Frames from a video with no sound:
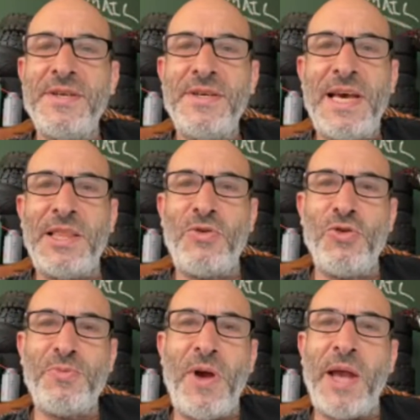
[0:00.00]
at the
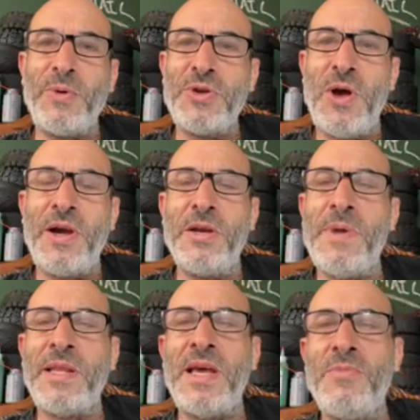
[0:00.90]
group ride. We're talking
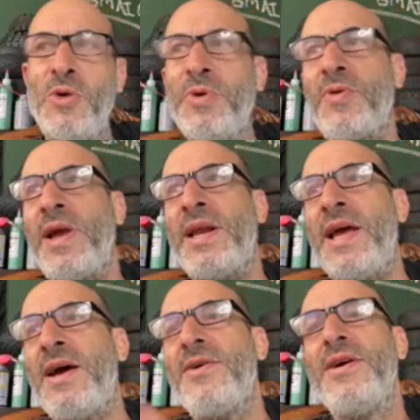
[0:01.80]
about that moment right
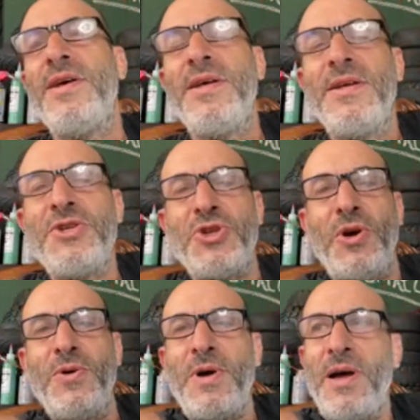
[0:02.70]
now.
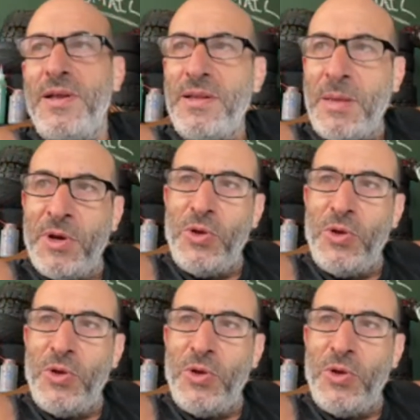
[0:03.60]
So I'm going to do